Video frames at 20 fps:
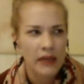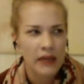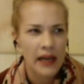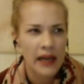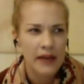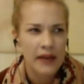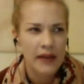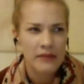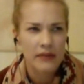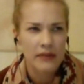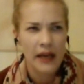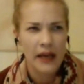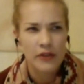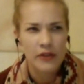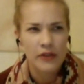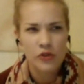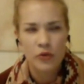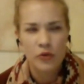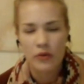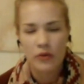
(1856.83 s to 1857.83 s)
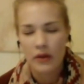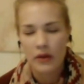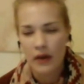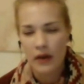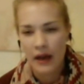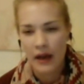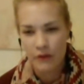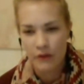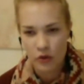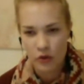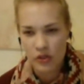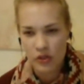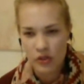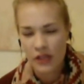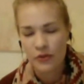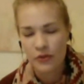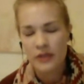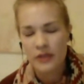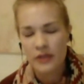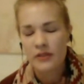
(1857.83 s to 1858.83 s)
I have two
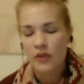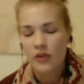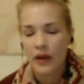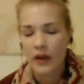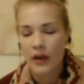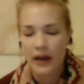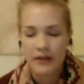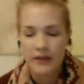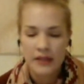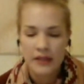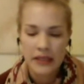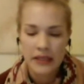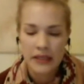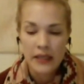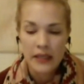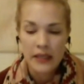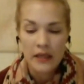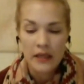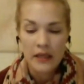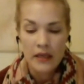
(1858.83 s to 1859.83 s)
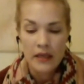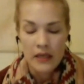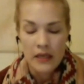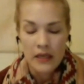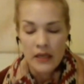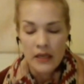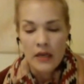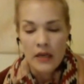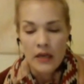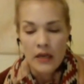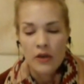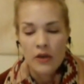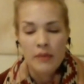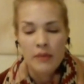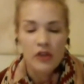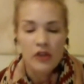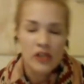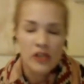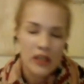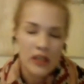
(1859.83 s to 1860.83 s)
children, so I had got
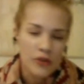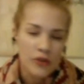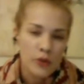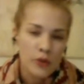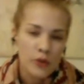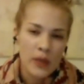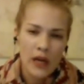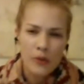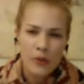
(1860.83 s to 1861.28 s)
my children when